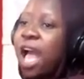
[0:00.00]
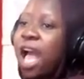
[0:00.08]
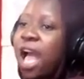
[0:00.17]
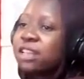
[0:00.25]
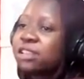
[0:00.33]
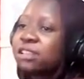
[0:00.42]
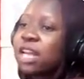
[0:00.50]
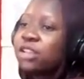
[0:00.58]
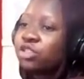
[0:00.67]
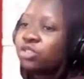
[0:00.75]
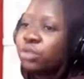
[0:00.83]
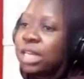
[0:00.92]
are
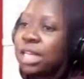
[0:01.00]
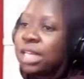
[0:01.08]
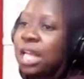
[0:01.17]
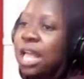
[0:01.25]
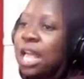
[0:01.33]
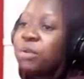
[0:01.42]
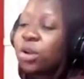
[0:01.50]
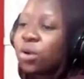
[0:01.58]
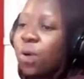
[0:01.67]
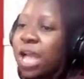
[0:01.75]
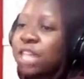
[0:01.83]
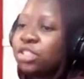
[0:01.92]
statutorily
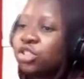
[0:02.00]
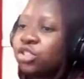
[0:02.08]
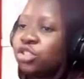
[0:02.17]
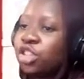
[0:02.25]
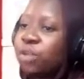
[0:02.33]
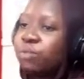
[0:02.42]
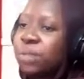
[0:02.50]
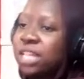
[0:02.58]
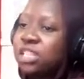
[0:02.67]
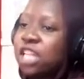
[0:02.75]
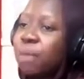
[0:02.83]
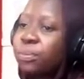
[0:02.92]
required to
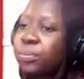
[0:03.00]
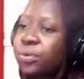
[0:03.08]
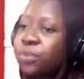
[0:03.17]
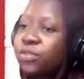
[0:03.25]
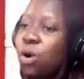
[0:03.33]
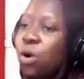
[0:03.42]
submit approved